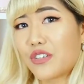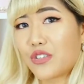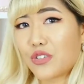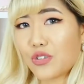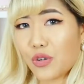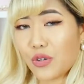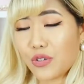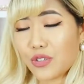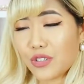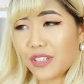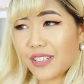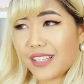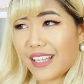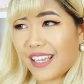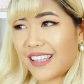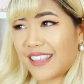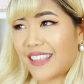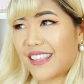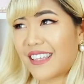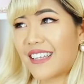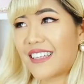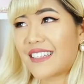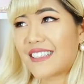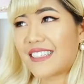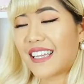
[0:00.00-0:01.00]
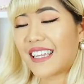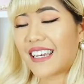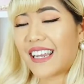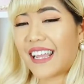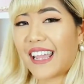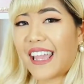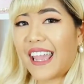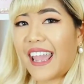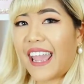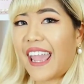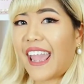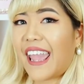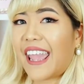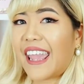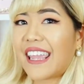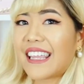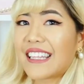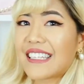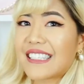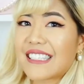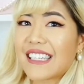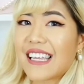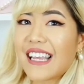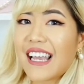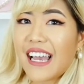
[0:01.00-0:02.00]
shoulder like this, and I
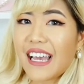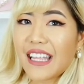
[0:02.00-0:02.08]
hate